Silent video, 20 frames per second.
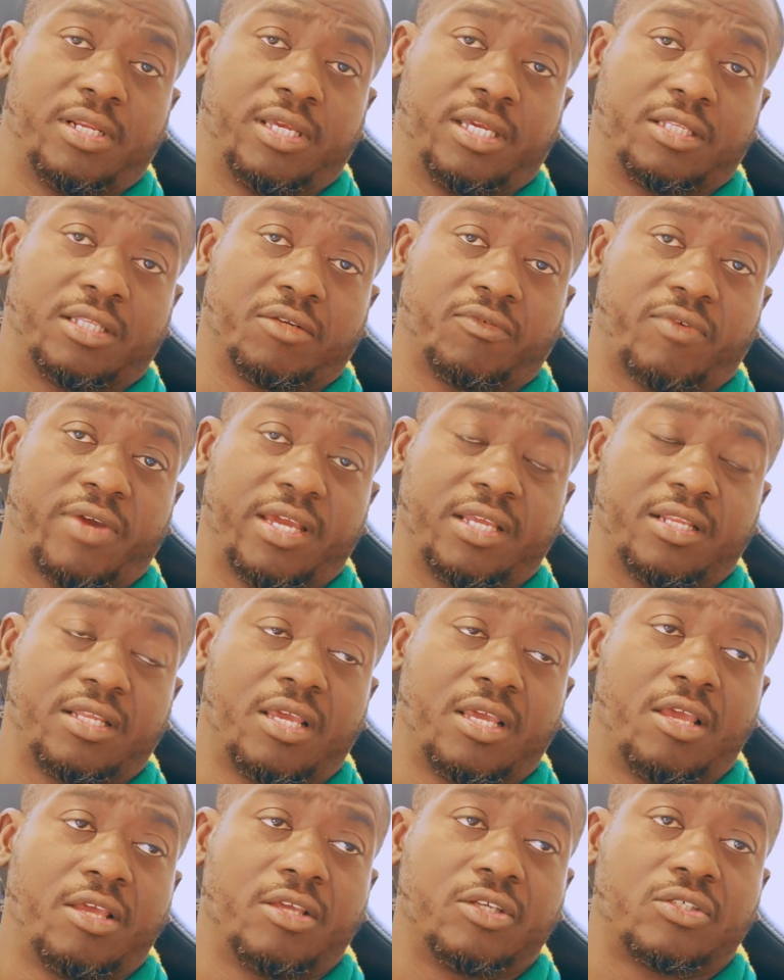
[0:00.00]
later, right?
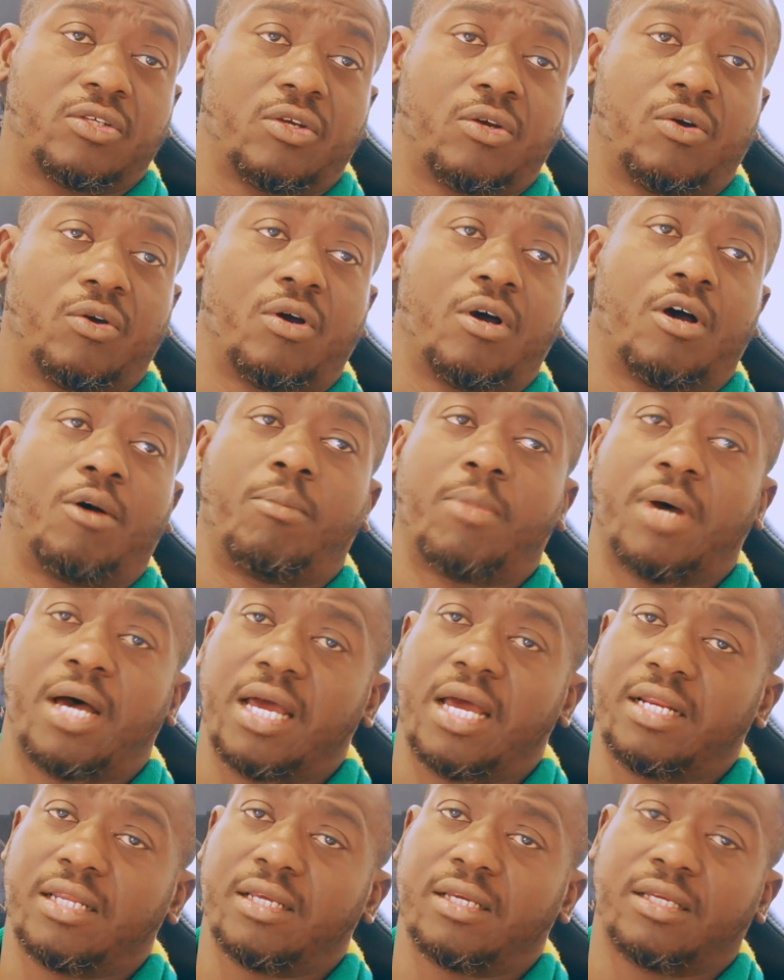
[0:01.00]
So
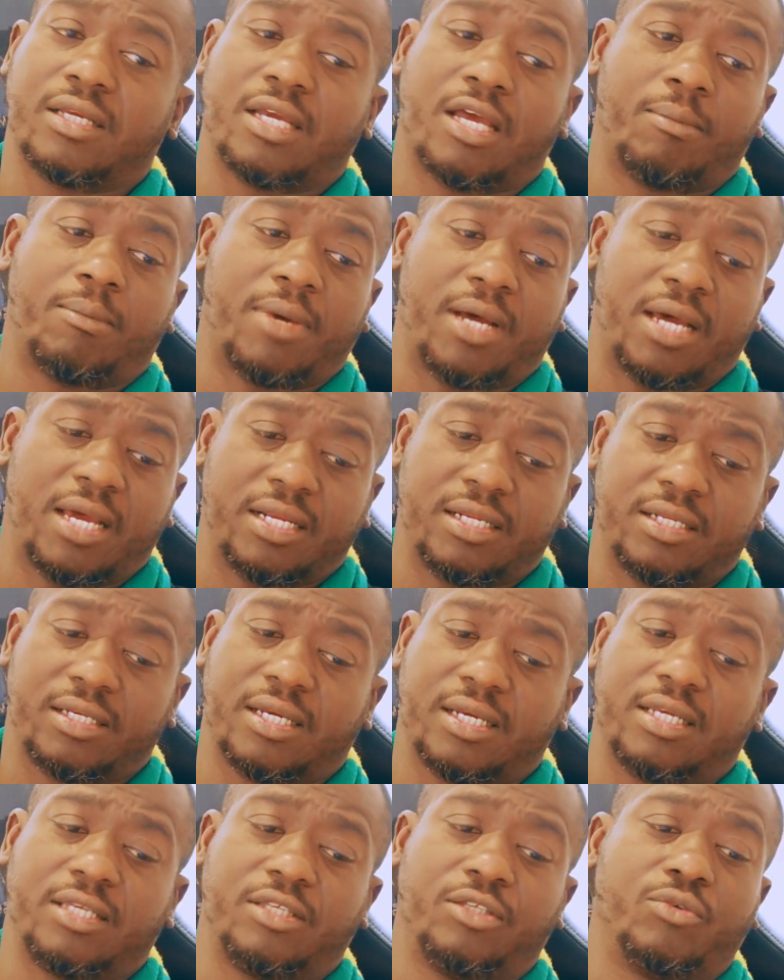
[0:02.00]
Ahmad,
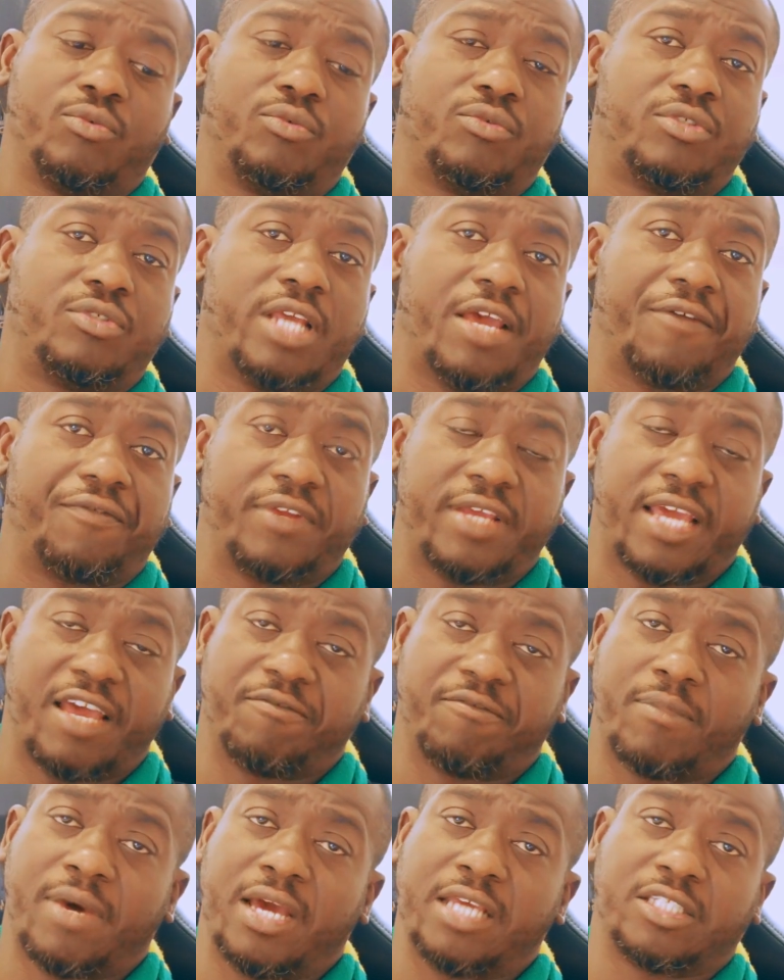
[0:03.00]
you definitely
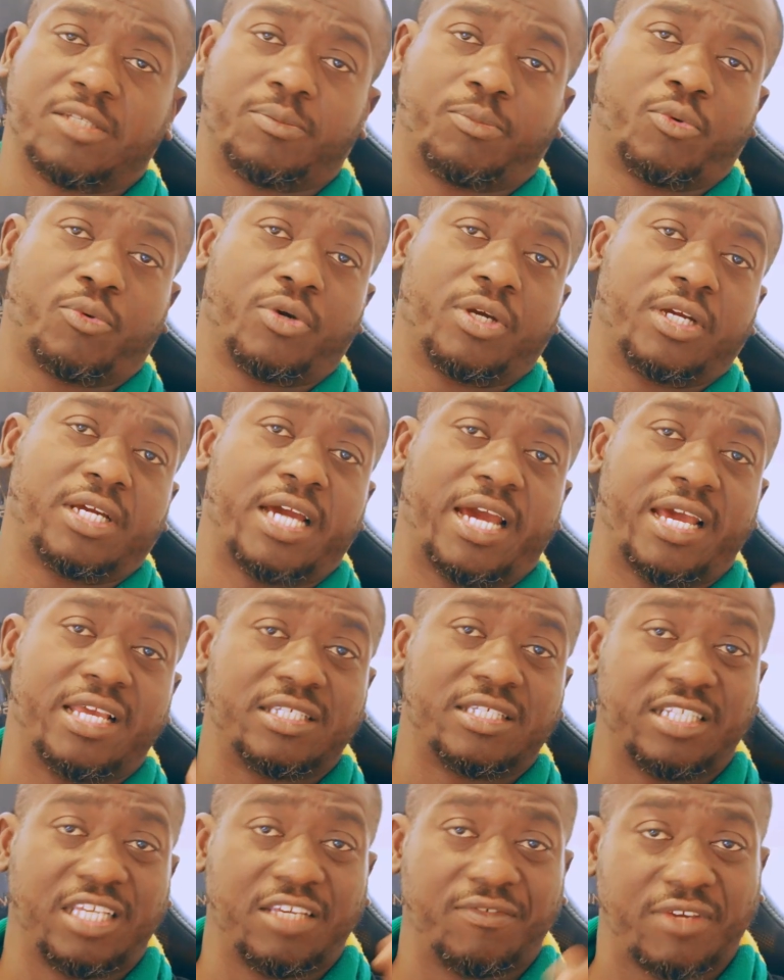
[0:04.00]
have my support.
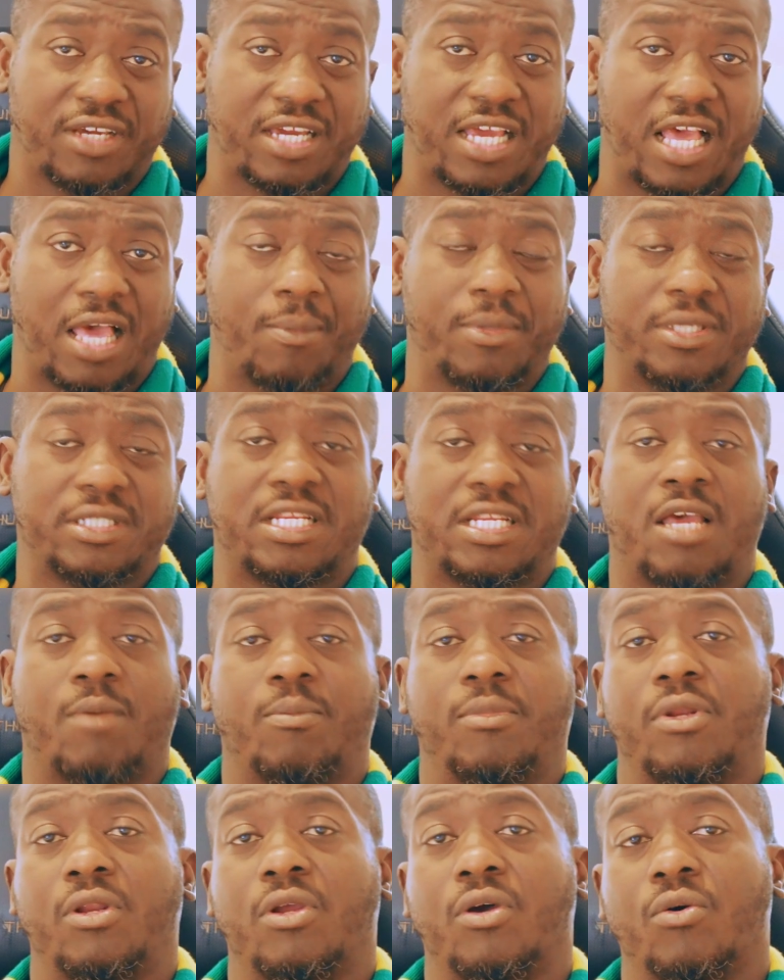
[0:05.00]
Guys, leave your comments
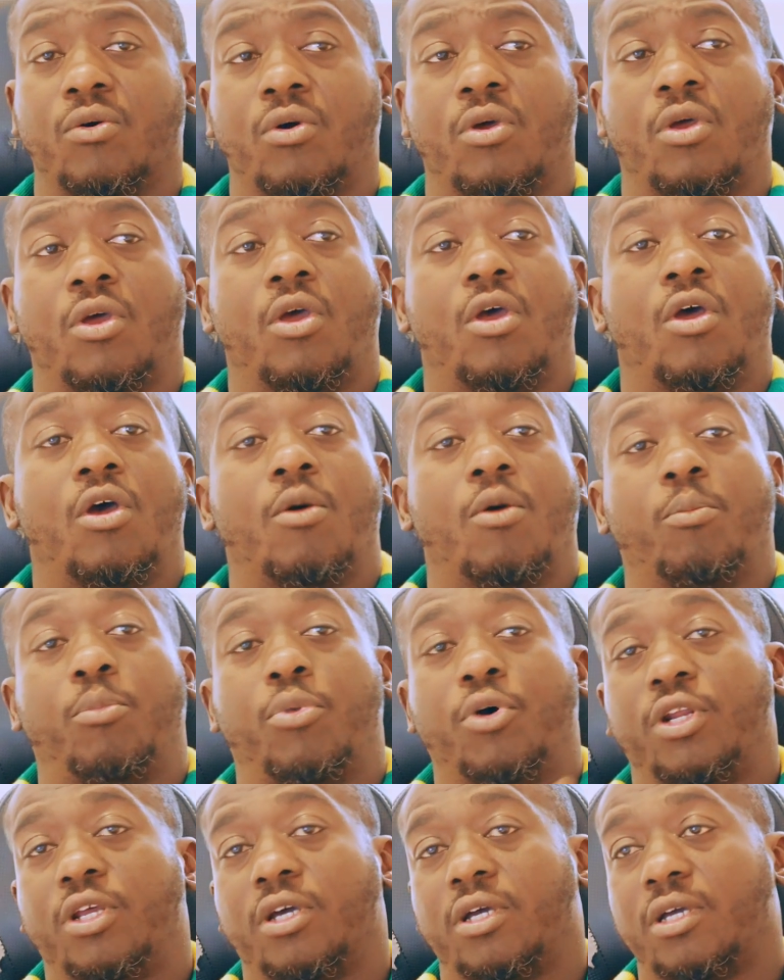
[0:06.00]
down below.
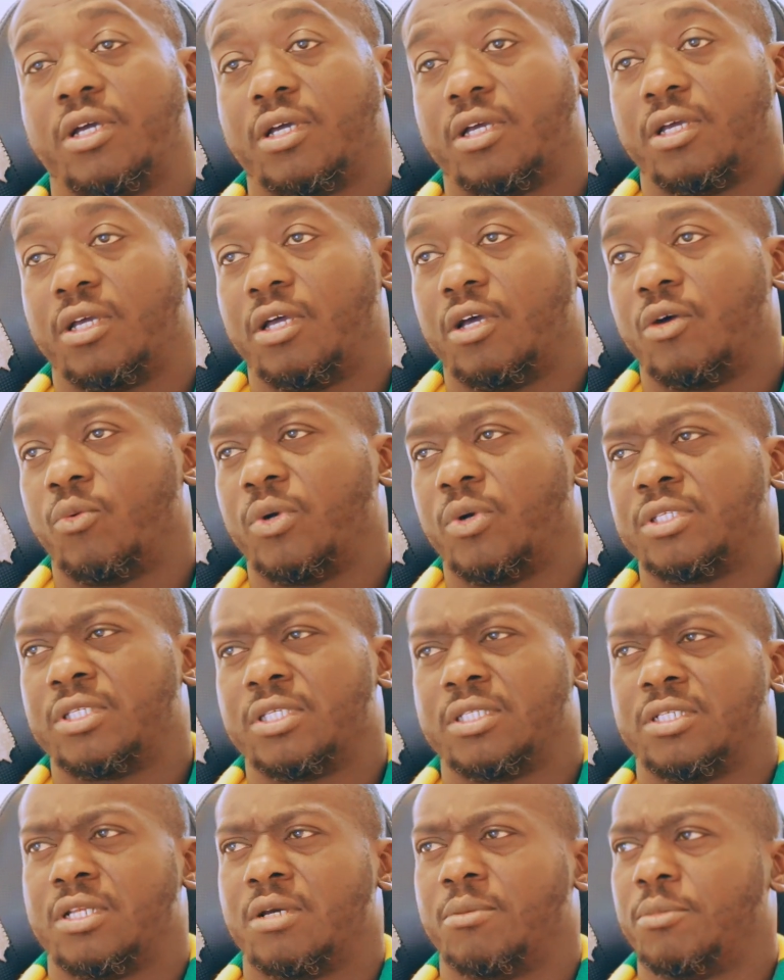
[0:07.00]
Put what's
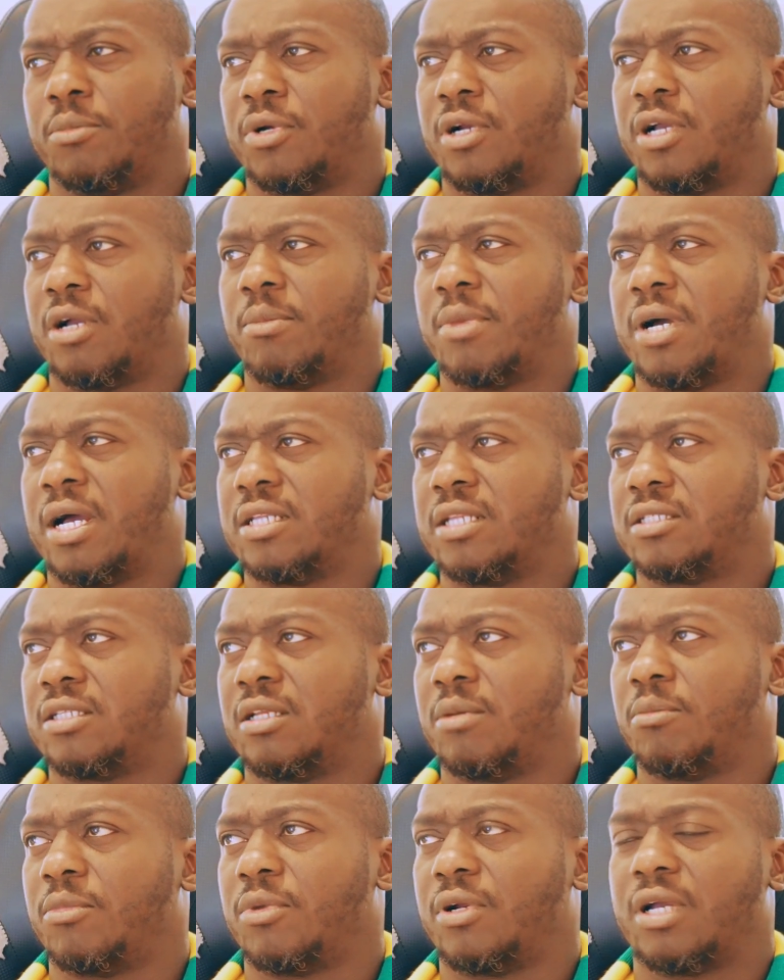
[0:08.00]
his number? Ahmad's
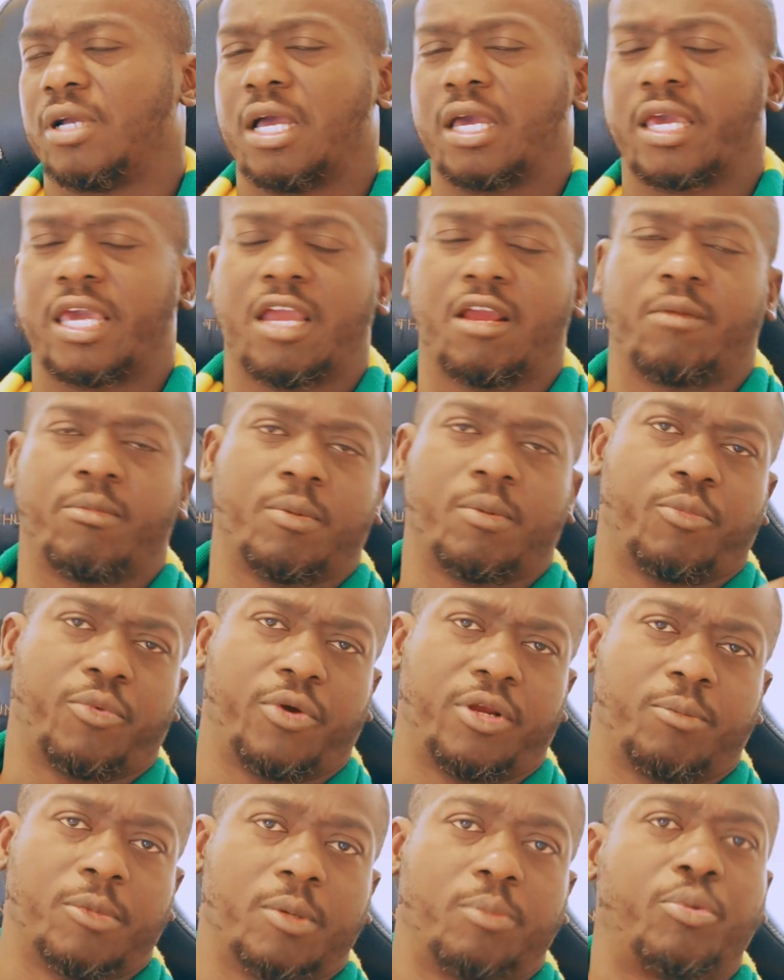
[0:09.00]
number. I can't
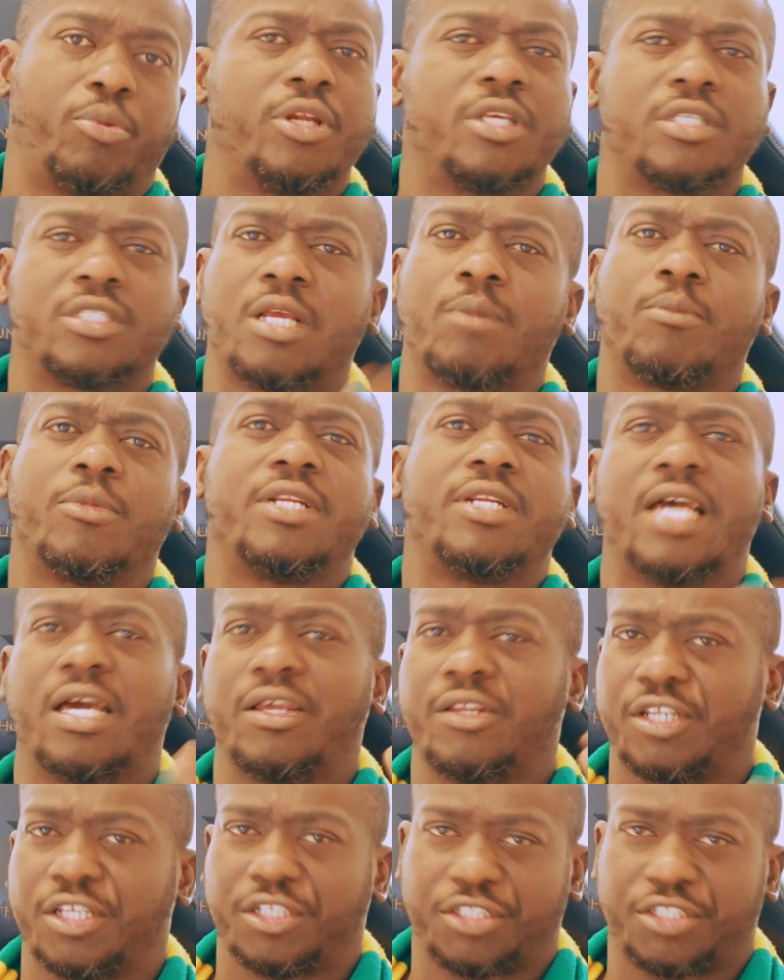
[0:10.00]
remember it, but put his number down in the